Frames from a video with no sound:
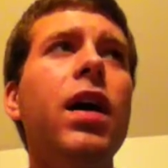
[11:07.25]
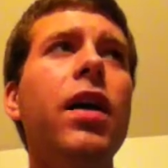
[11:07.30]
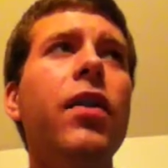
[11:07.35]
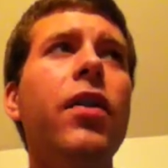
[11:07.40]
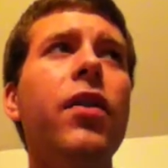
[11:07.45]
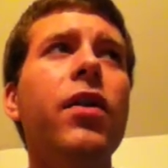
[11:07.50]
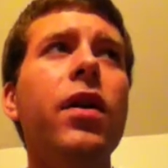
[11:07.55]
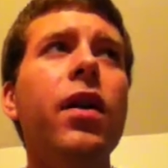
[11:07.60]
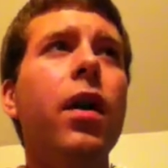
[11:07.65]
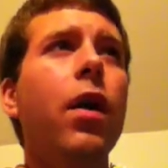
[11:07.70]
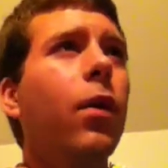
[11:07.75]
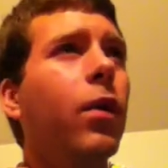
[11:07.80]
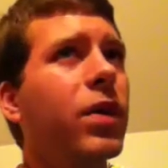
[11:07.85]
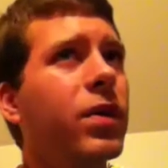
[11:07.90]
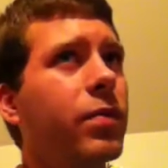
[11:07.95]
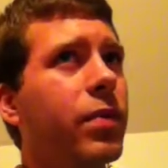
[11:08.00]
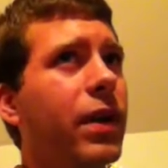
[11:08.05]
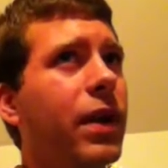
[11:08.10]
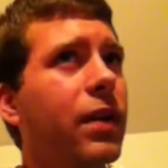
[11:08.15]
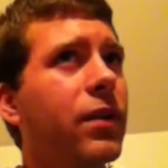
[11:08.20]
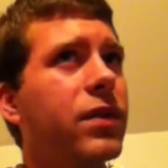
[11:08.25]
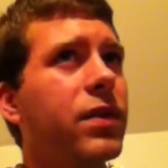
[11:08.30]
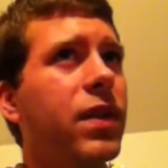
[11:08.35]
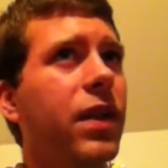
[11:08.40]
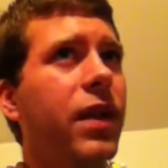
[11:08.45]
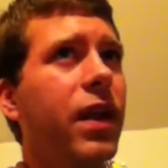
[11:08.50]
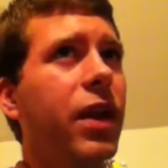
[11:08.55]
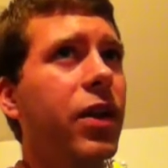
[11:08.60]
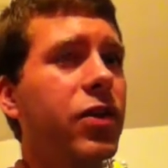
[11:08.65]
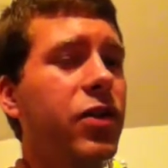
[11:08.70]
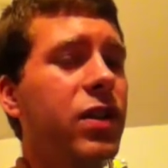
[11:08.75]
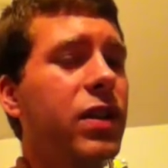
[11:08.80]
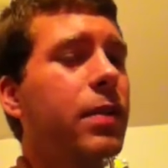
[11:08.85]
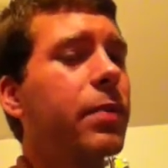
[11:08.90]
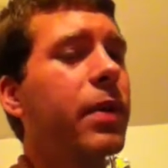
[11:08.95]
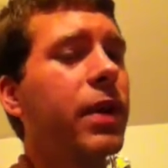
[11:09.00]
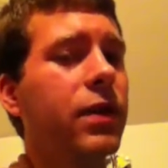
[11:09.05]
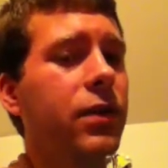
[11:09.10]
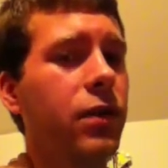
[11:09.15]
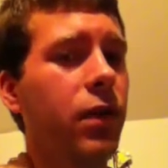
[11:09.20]
they're not always pronounced. I think it just
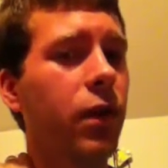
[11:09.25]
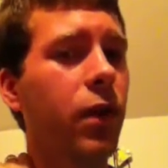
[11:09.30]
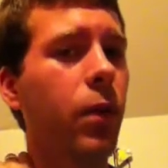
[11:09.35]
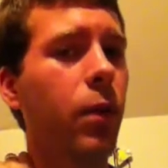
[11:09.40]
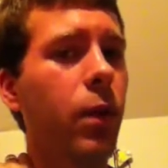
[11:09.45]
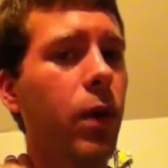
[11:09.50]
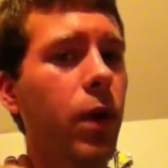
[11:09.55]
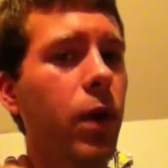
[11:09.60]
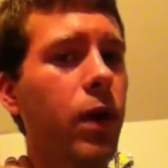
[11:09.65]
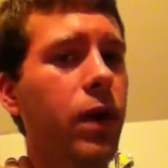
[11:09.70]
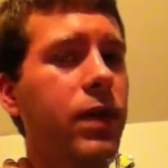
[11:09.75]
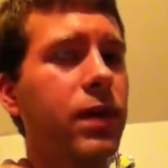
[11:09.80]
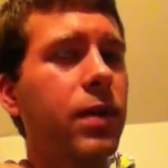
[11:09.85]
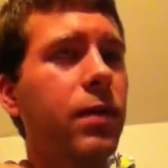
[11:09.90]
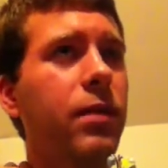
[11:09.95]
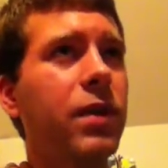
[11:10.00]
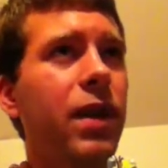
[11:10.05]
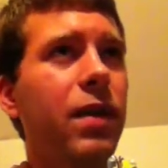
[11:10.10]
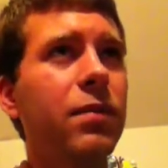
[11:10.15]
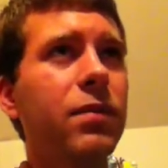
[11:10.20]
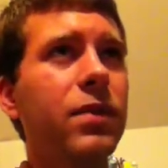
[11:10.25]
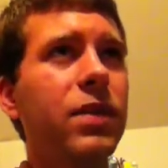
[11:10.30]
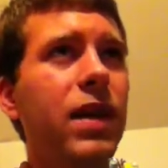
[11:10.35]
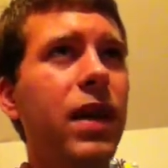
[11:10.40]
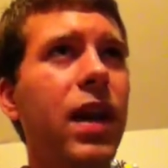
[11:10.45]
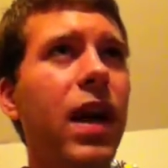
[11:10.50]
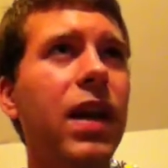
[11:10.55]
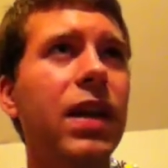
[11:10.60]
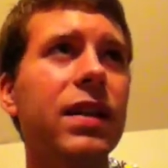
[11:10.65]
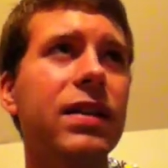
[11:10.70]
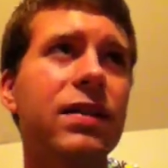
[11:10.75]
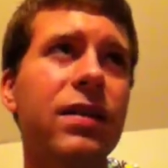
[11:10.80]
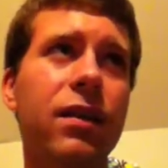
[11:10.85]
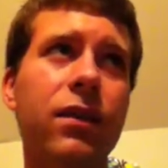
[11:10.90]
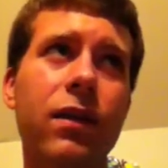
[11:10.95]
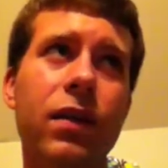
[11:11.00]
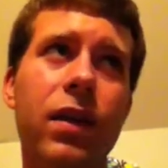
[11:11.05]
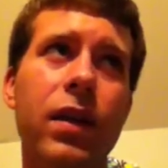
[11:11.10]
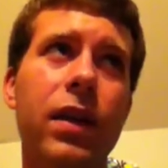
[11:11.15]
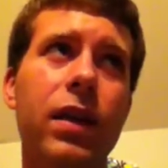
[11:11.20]
depends on the word. And sometimes they kind of
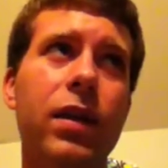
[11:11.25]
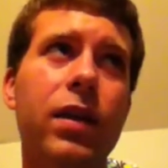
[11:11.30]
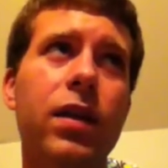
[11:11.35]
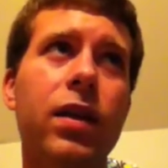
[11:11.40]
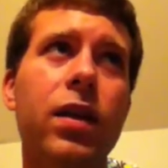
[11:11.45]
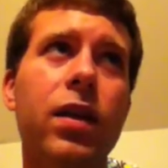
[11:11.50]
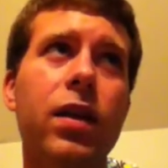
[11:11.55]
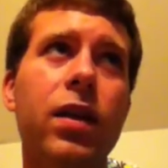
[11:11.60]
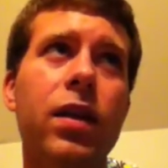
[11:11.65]
sound like